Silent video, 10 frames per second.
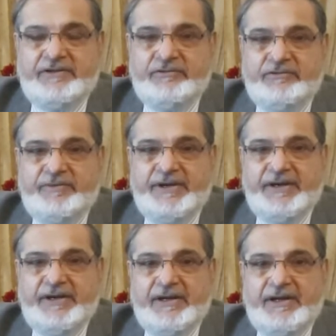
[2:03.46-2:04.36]
should
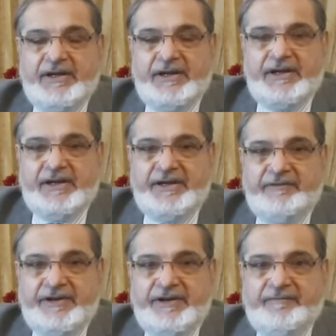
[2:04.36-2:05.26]
be
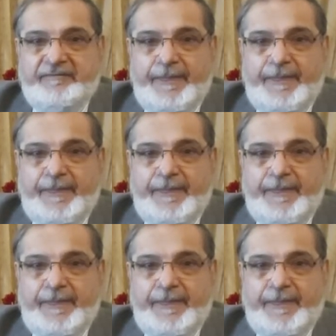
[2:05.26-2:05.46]
given